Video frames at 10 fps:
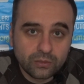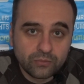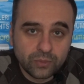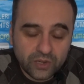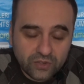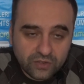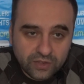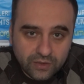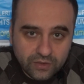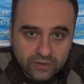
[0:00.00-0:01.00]
prison
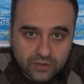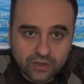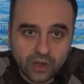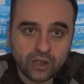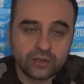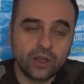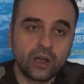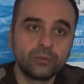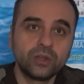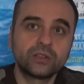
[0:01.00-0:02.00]
sentences, and
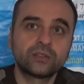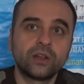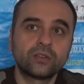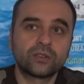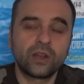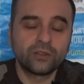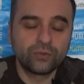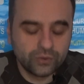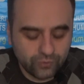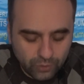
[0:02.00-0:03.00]
are being
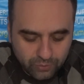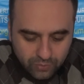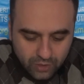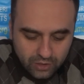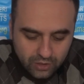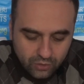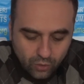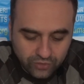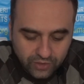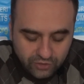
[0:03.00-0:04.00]
transferred from
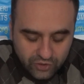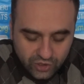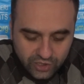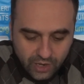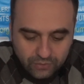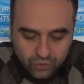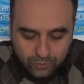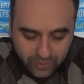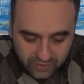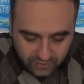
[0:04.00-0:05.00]
concentration camps to
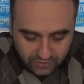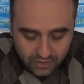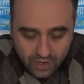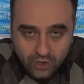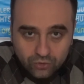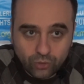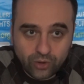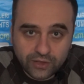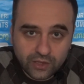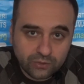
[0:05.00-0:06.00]
prisons. So
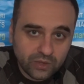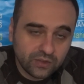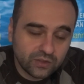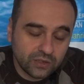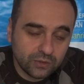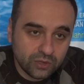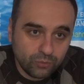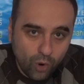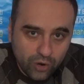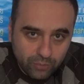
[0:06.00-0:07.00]
right now that's
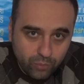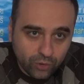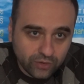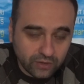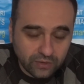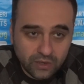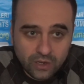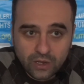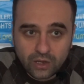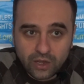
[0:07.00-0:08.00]
even more important.
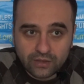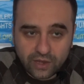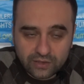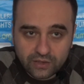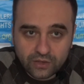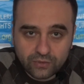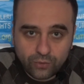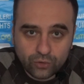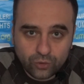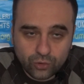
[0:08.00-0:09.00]
As I said, it
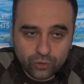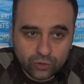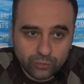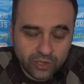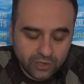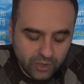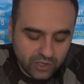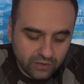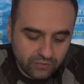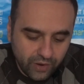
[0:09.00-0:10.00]
first occurred to me
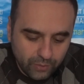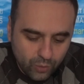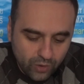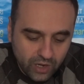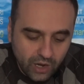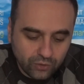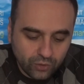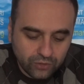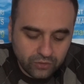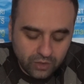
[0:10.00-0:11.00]
back in February. I
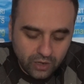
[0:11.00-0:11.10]
told